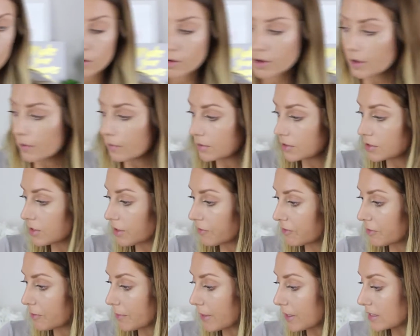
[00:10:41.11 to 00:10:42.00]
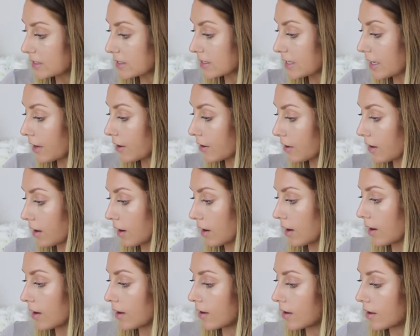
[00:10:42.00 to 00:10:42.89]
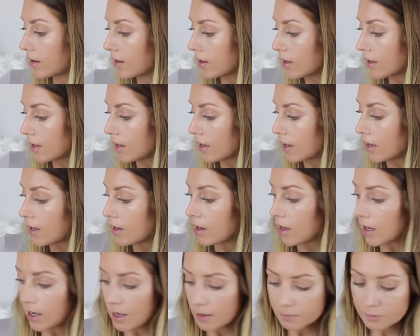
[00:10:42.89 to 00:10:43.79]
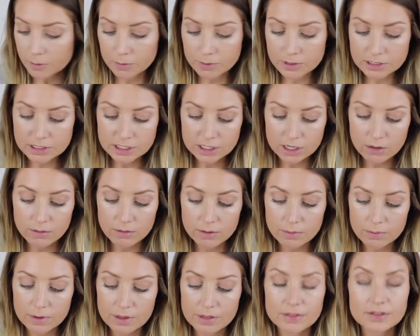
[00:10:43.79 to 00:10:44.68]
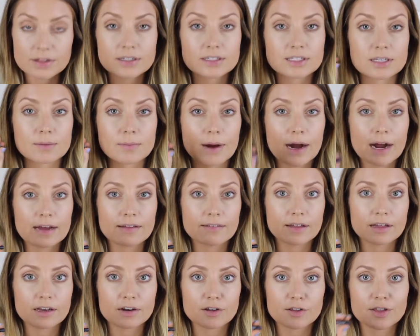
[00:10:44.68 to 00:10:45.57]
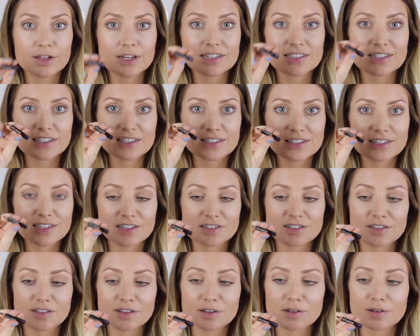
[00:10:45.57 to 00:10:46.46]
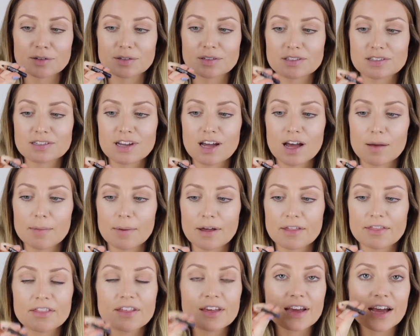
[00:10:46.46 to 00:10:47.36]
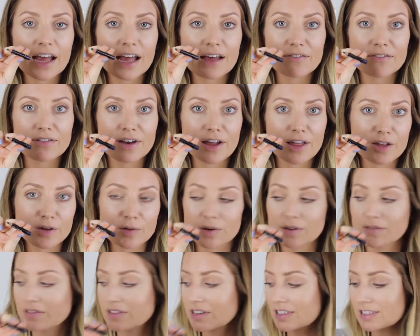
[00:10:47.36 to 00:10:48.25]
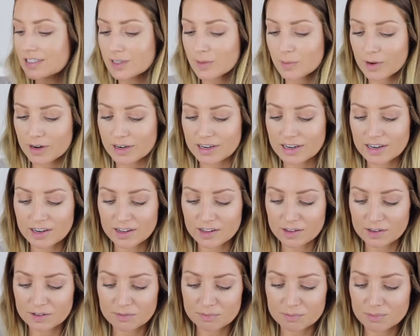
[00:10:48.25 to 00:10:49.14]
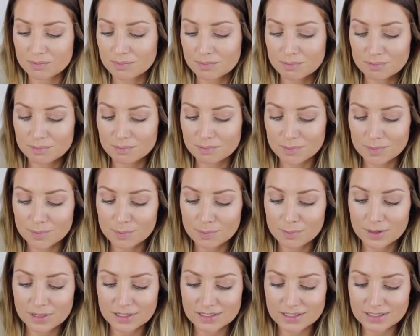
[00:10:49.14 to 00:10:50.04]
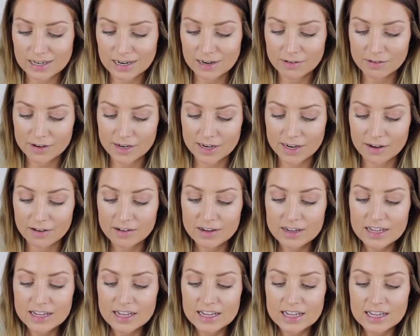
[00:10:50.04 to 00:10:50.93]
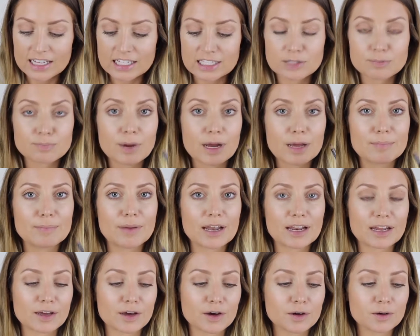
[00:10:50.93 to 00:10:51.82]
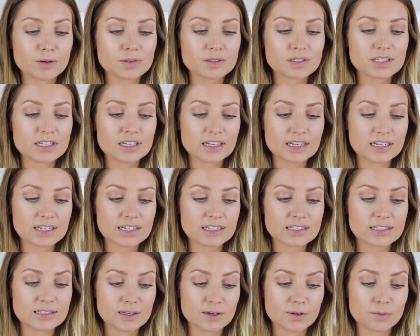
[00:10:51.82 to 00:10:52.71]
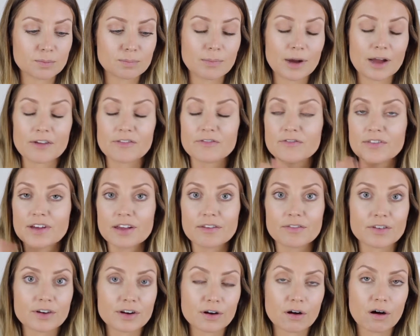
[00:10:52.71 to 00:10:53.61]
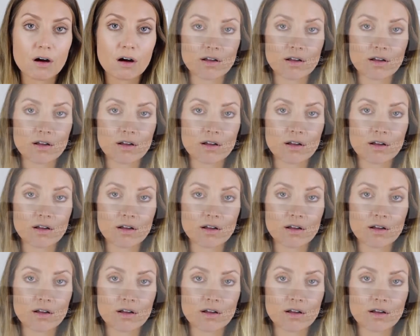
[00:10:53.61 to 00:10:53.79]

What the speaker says: Okay, once you have your mascara on, I'm going to go in with some eyeliner. This is such a little stub. I think I have another one of these somewhere. I need to bust it out right now. It's by Benecos. It is my favorite